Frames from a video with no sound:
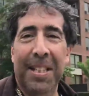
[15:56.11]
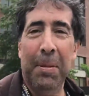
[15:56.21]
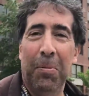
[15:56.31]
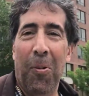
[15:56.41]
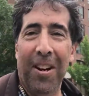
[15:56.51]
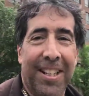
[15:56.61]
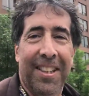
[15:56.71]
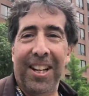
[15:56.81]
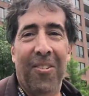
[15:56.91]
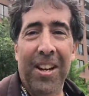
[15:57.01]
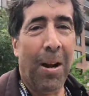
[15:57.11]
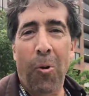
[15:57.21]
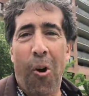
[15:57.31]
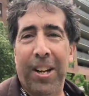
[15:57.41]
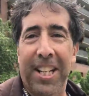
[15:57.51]
walking here. They go, I'm
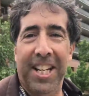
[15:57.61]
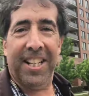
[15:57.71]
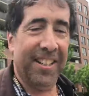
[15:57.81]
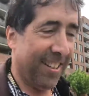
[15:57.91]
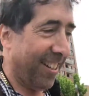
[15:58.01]
walking here.